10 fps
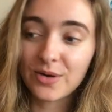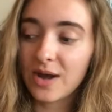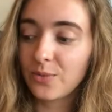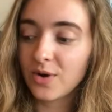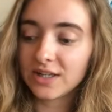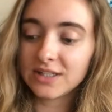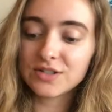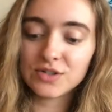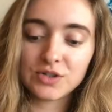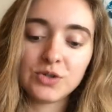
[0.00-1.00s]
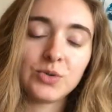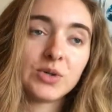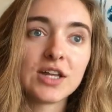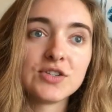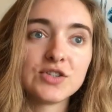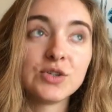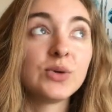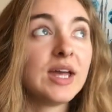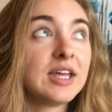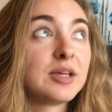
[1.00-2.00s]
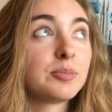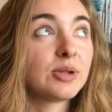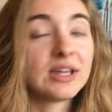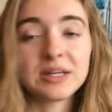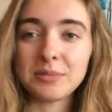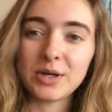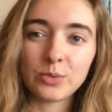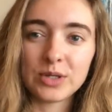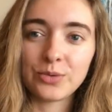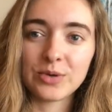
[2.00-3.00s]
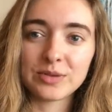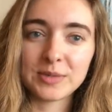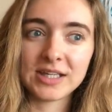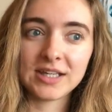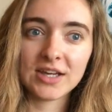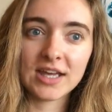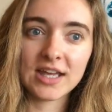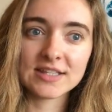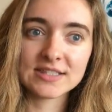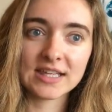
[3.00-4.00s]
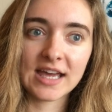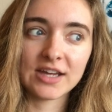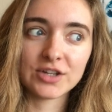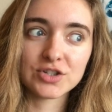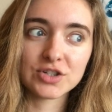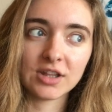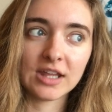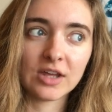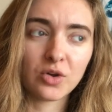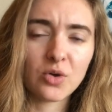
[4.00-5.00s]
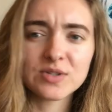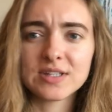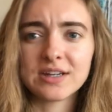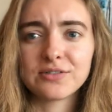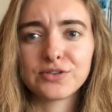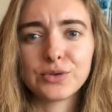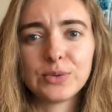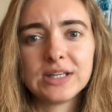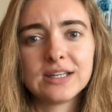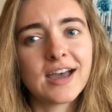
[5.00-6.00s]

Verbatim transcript: I wanted to do a plan my week with me slash like goal setting for the week,